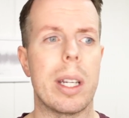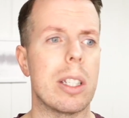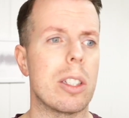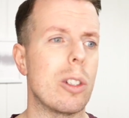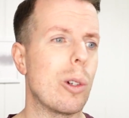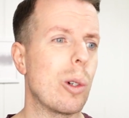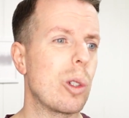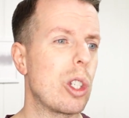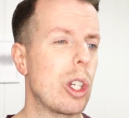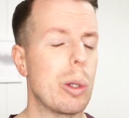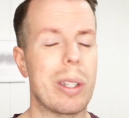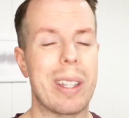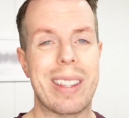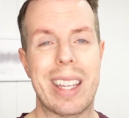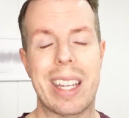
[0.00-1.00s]
it's not too
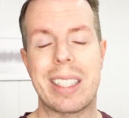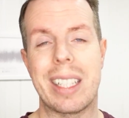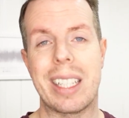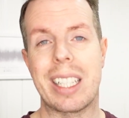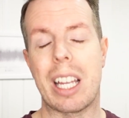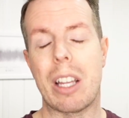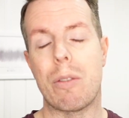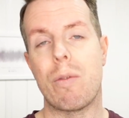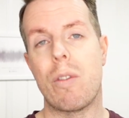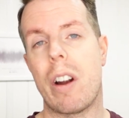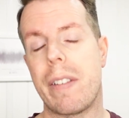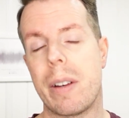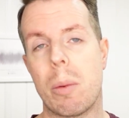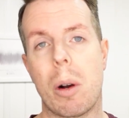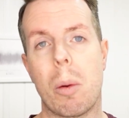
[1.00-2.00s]
synthetic, it's
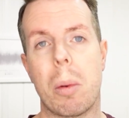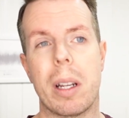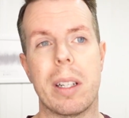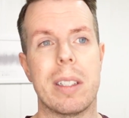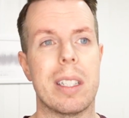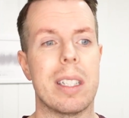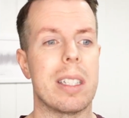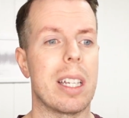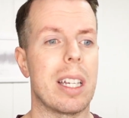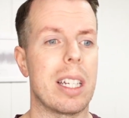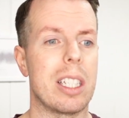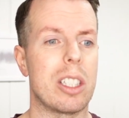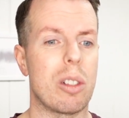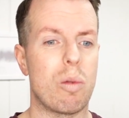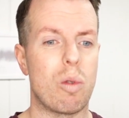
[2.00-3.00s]
very well blended and
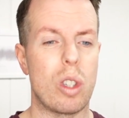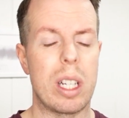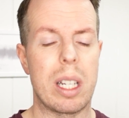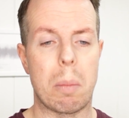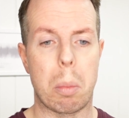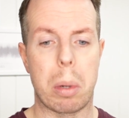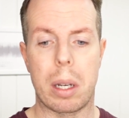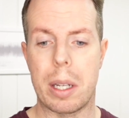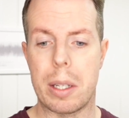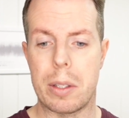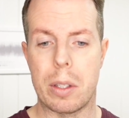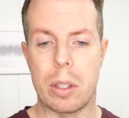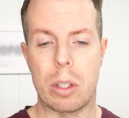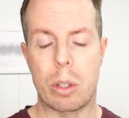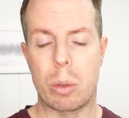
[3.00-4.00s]
it's a really
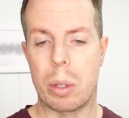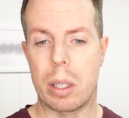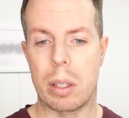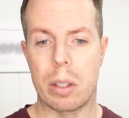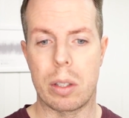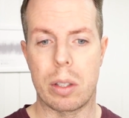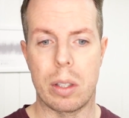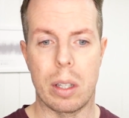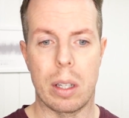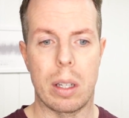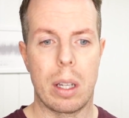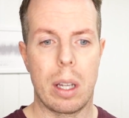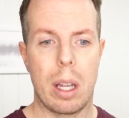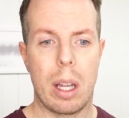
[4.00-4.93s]
pleasant sweetness that